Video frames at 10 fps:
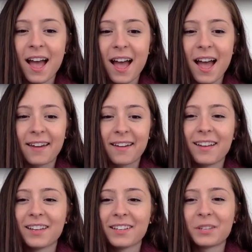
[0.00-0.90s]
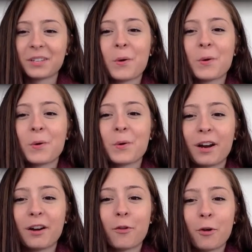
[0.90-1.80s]
Hi. So
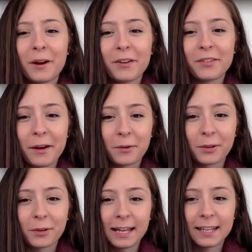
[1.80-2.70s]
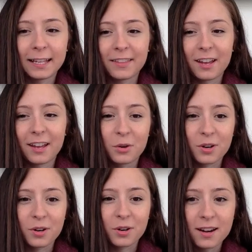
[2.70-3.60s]
there are 4 parathyroid glands and they are
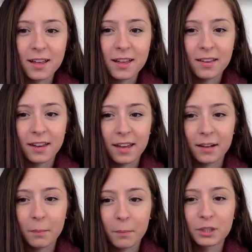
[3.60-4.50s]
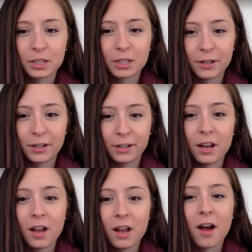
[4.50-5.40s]
located in the neck posterior
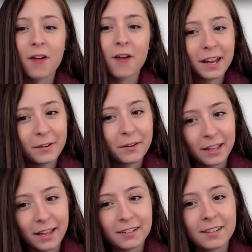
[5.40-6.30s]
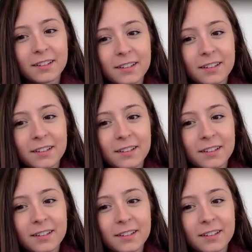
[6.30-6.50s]
of the thyroid gland.